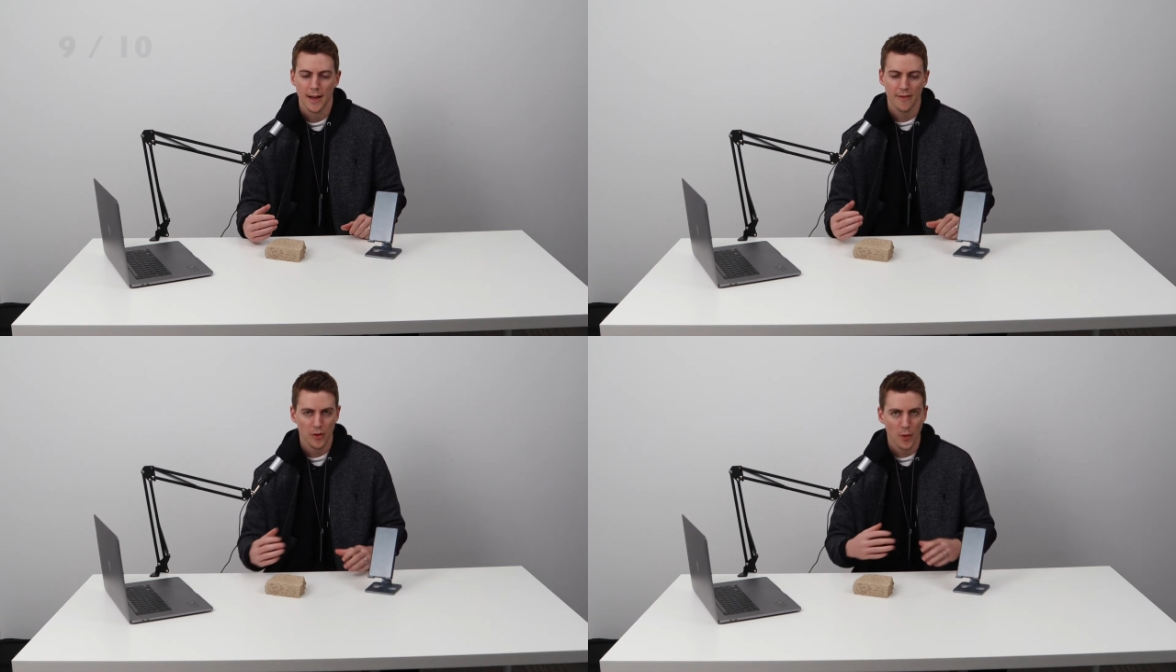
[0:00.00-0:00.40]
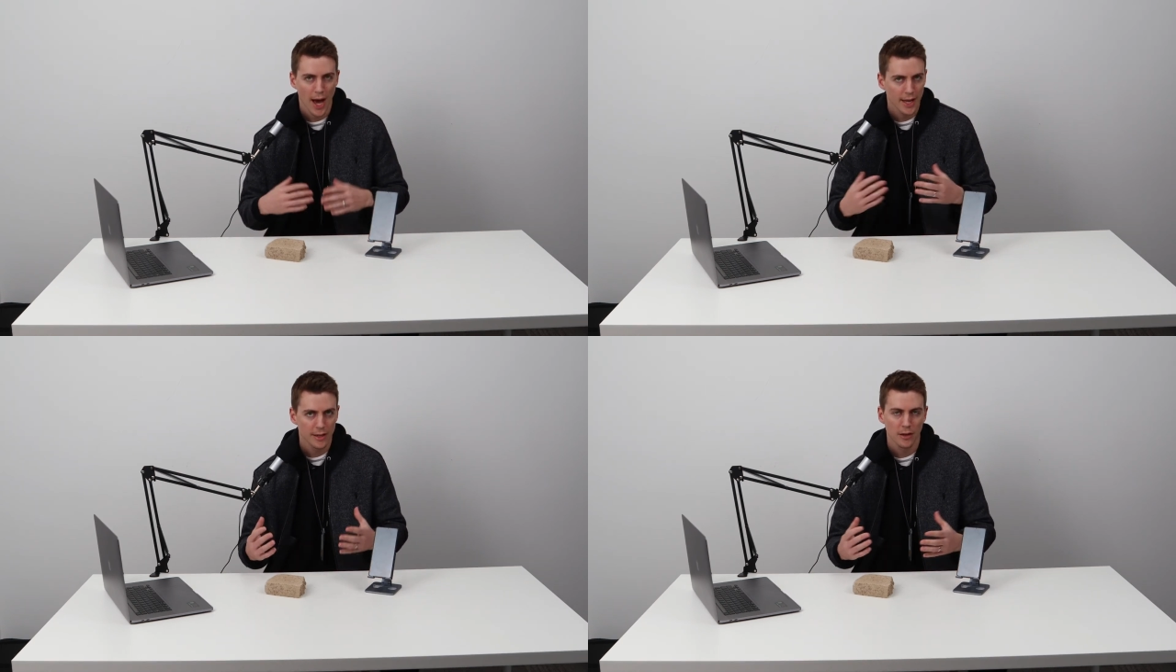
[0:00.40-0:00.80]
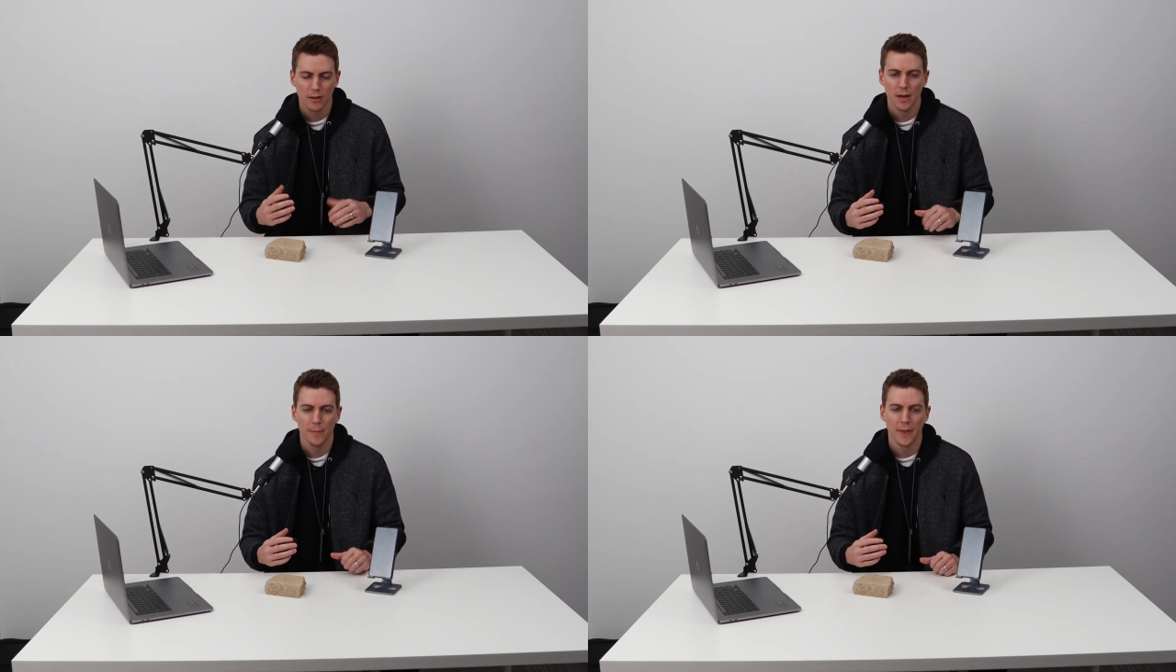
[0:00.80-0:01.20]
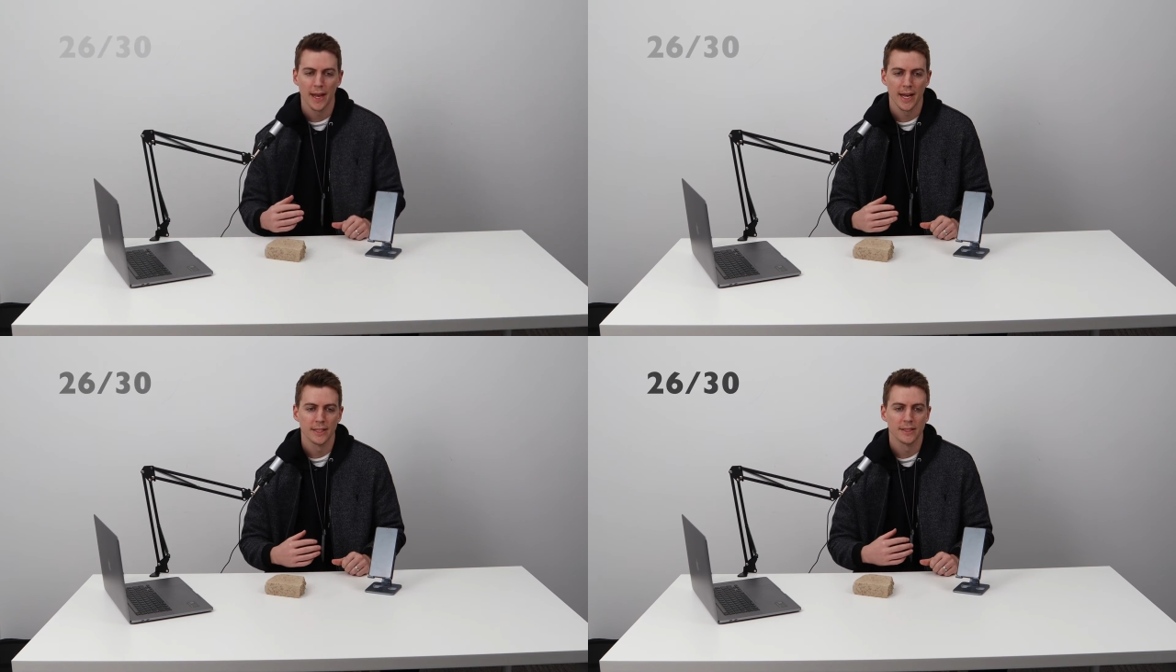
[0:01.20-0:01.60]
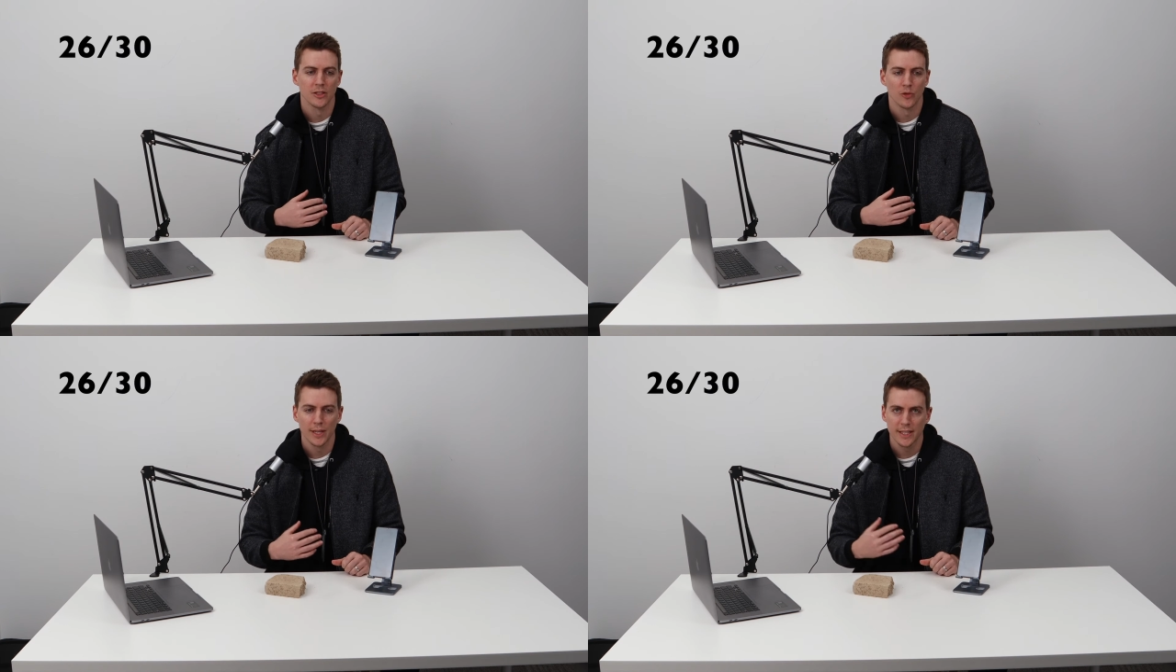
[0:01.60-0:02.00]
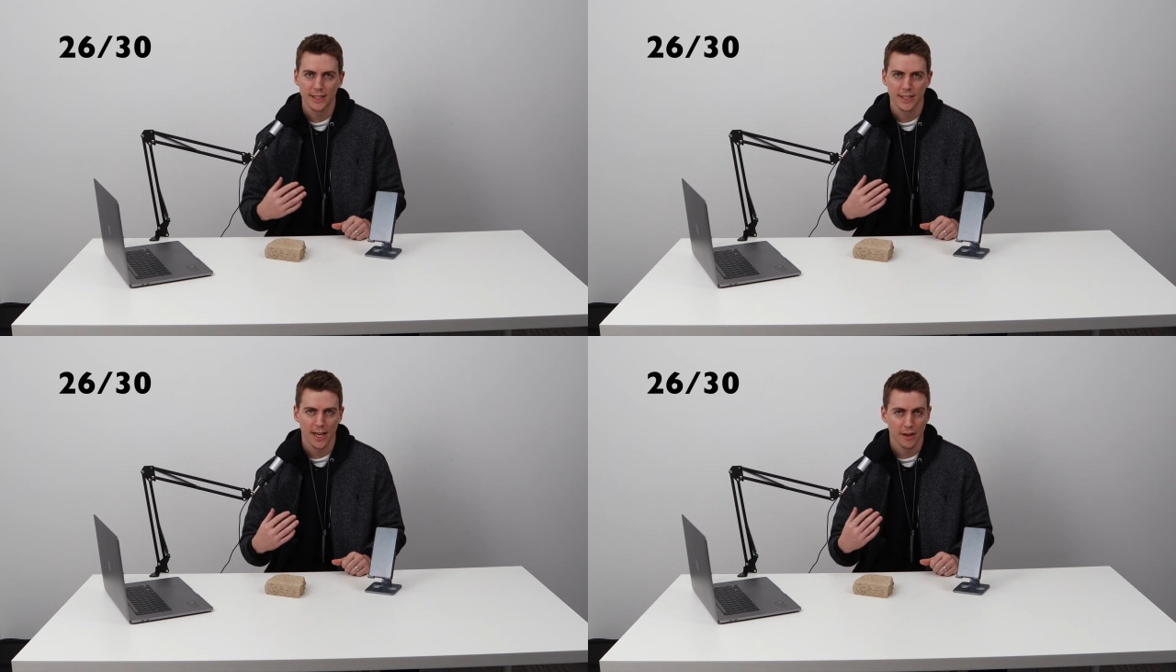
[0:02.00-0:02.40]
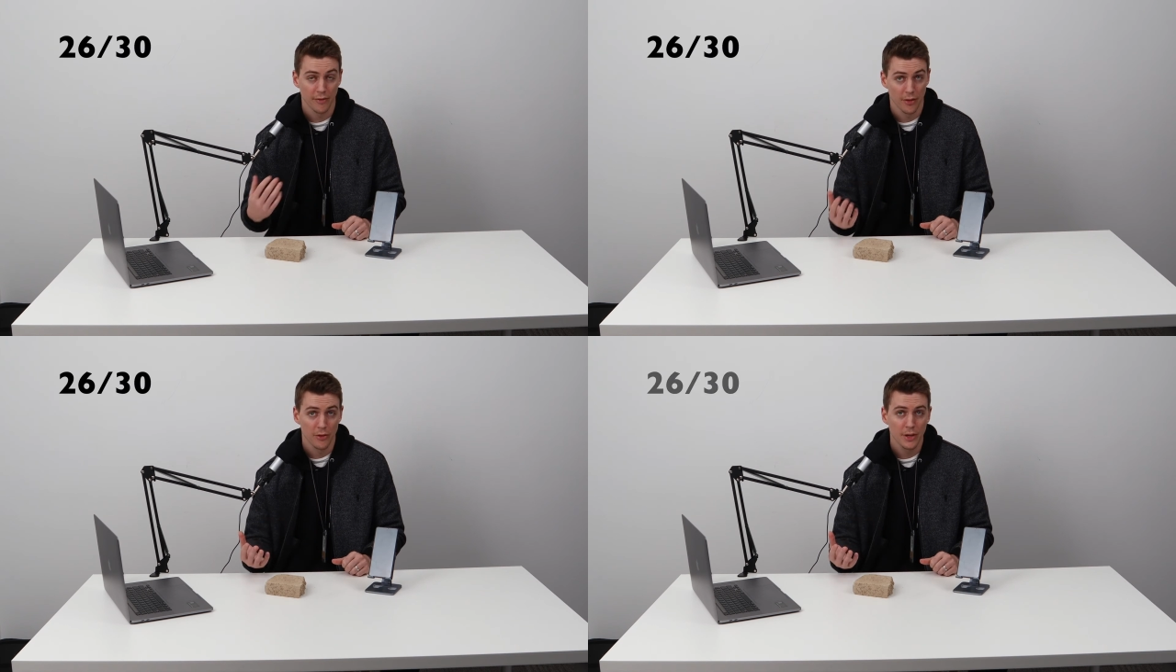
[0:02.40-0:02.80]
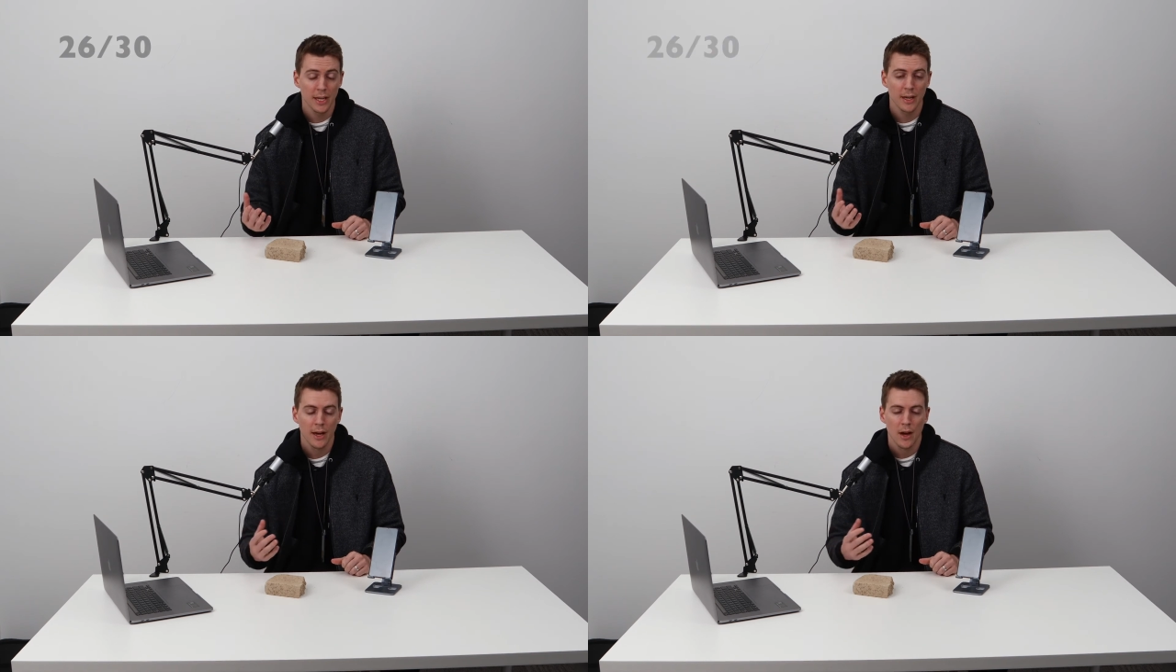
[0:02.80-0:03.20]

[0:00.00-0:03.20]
If you add it all up, that adds to 26 out of 30,